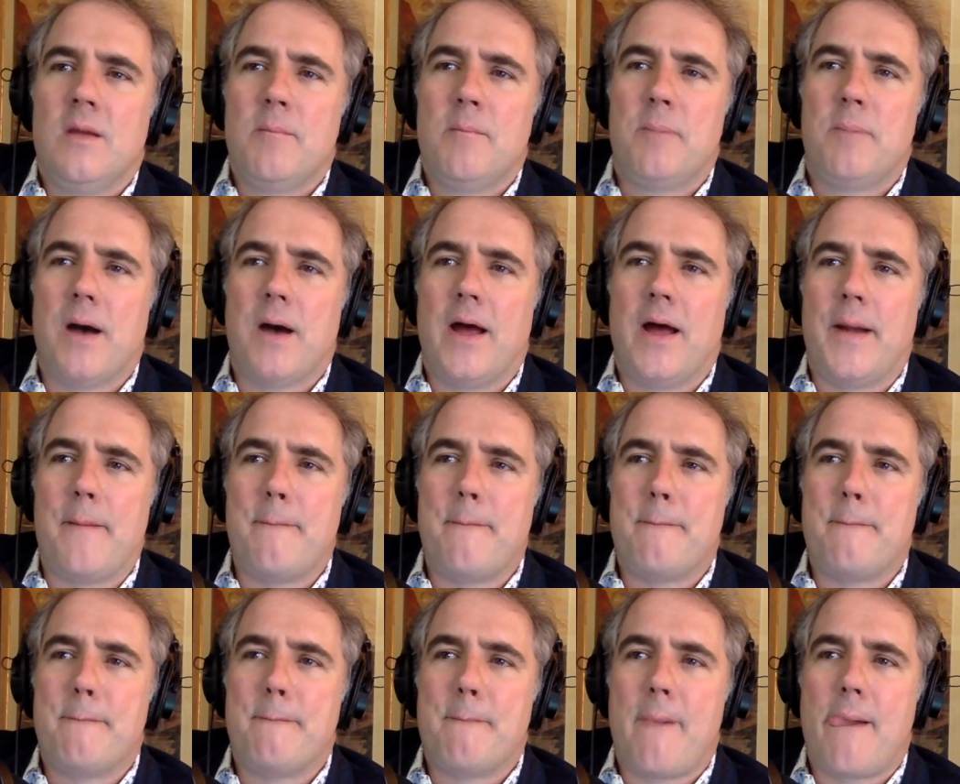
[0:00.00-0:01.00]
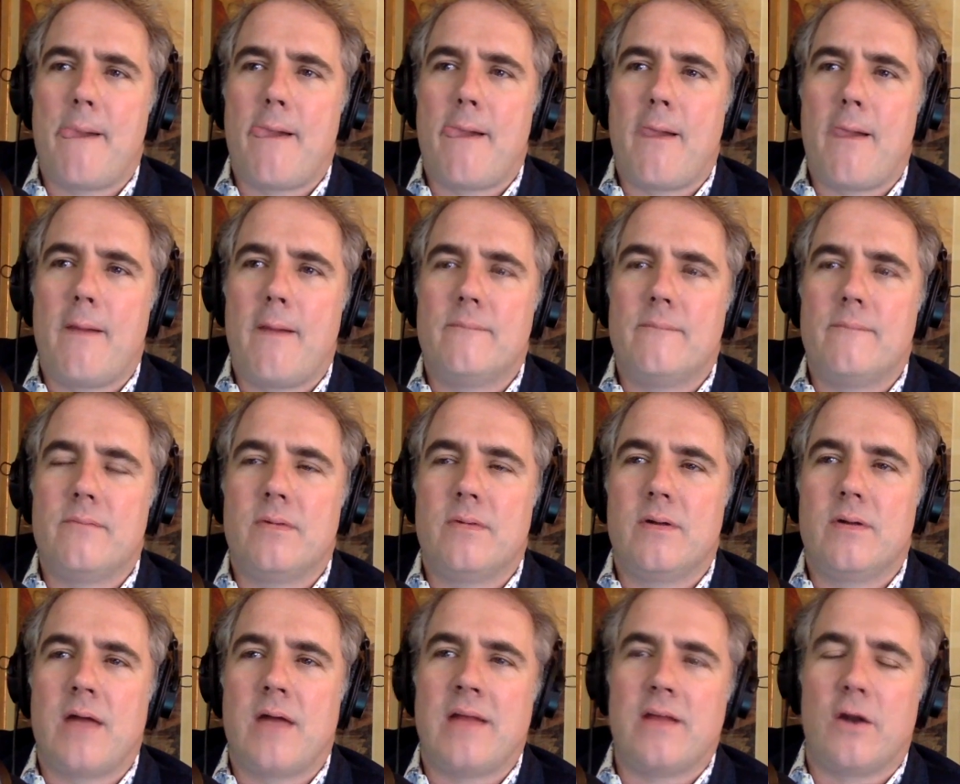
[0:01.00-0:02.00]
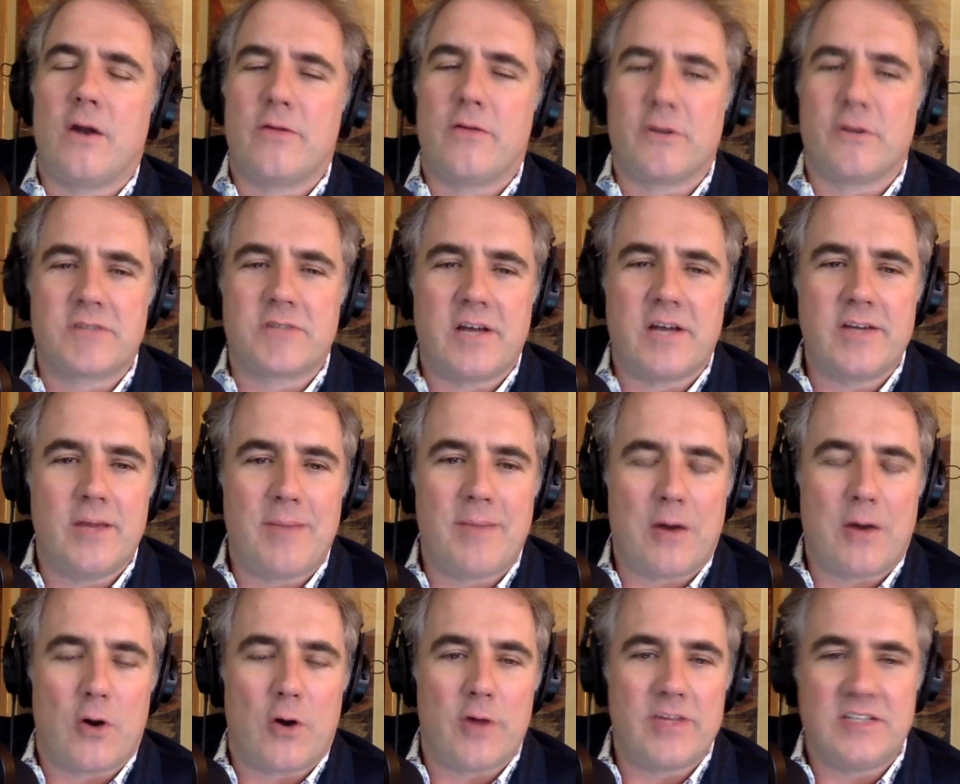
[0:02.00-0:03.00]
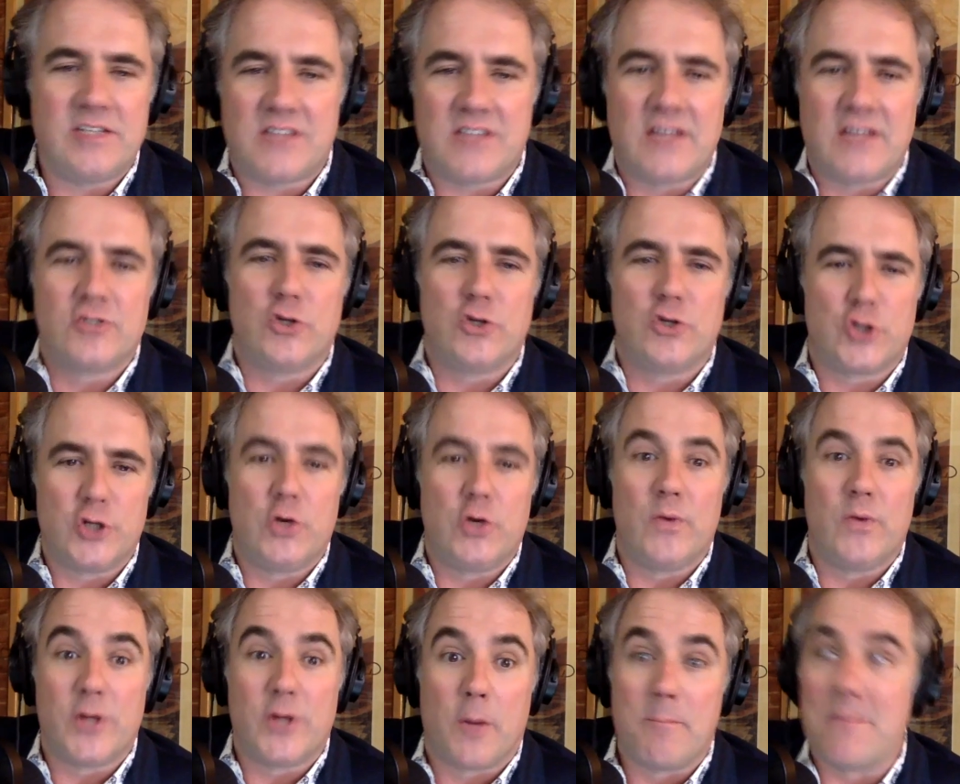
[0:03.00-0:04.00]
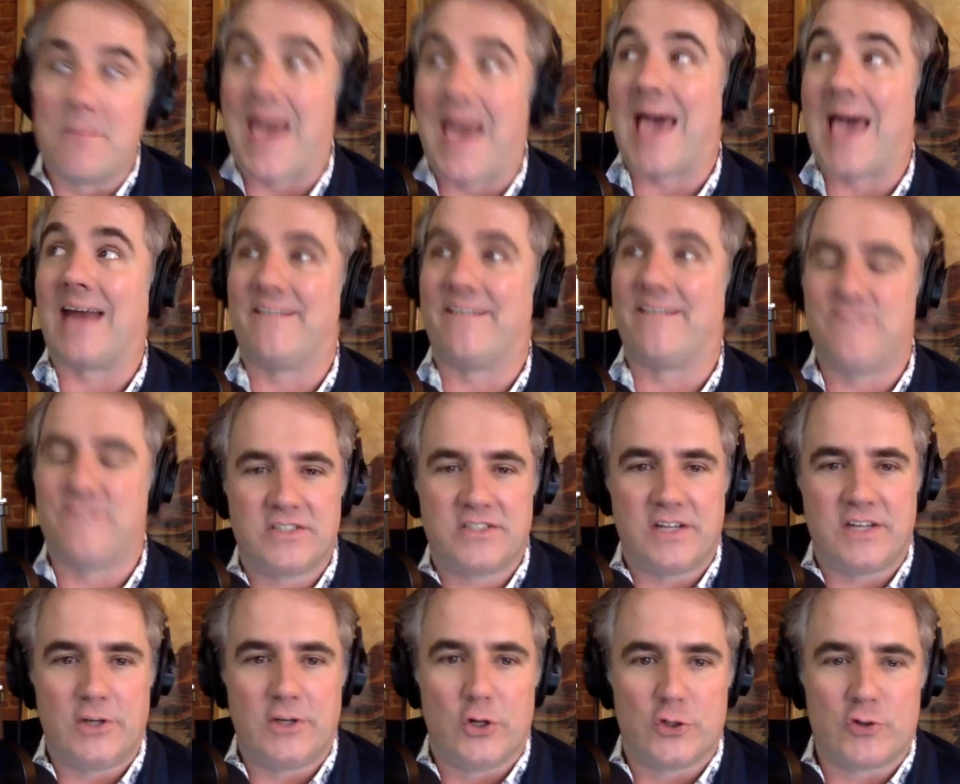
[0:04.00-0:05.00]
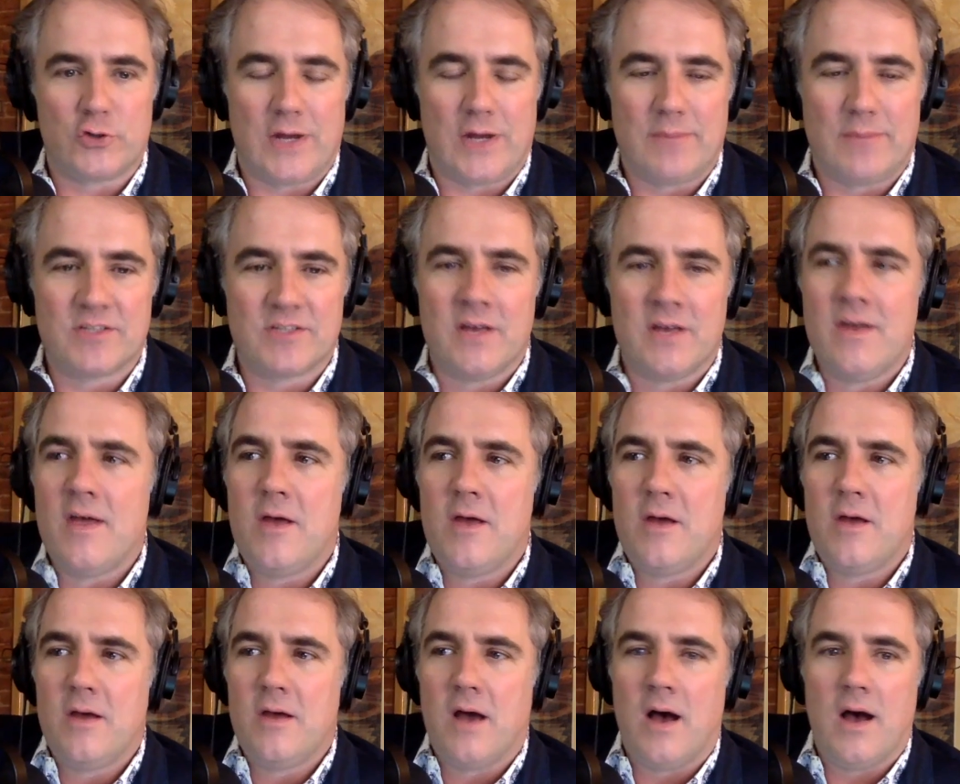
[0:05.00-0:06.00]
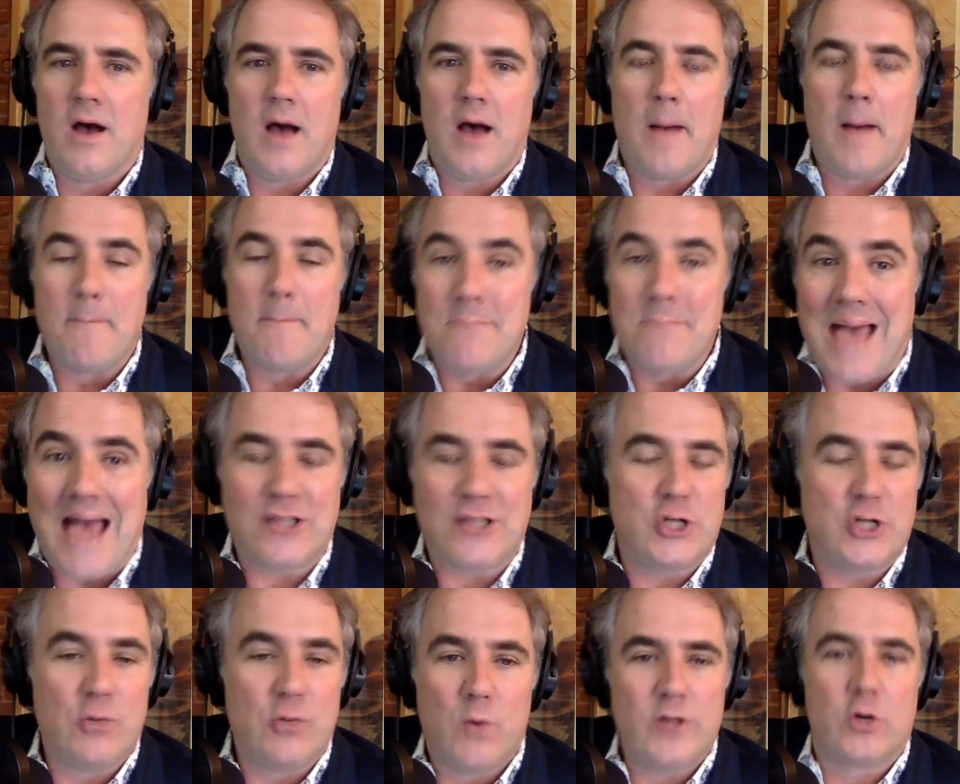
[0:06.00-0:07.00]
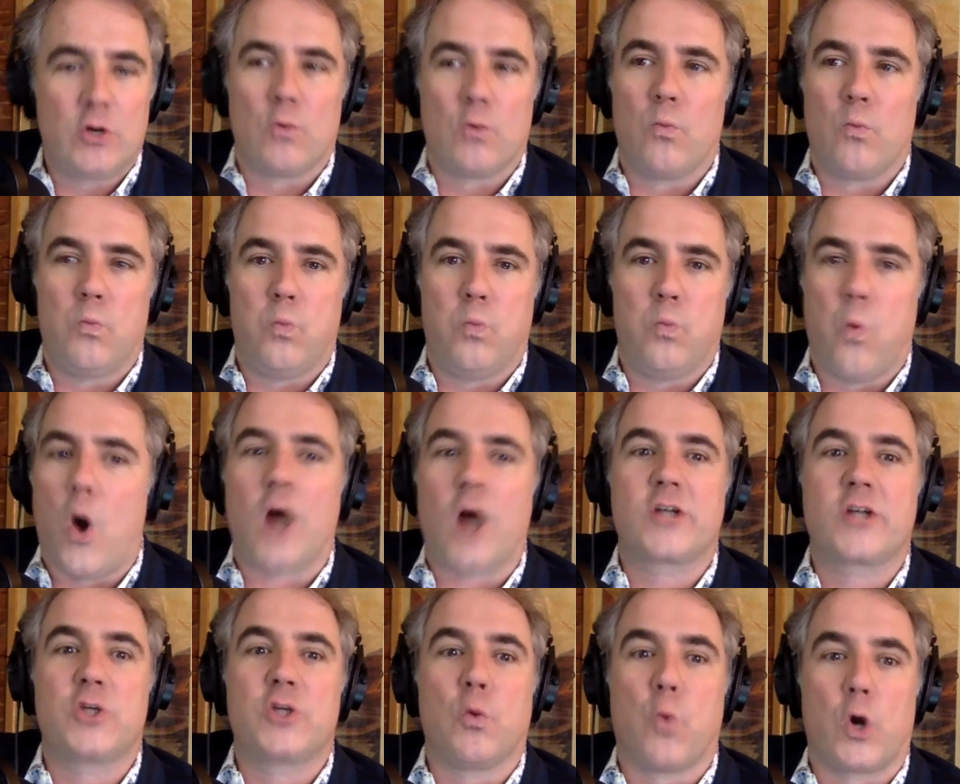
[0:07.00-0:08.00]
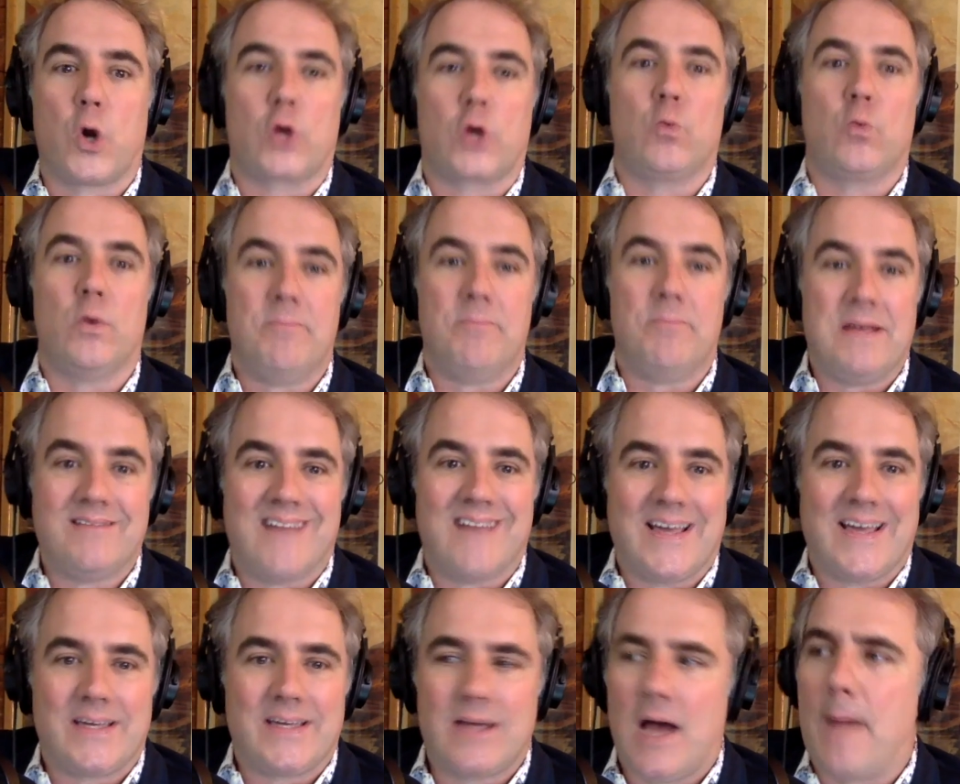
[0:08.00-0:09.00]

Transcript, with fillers: But and you know, they'll tell you about all these things you should do when you're manifesting your dreams. Uh, imagine what your walk to work would be like.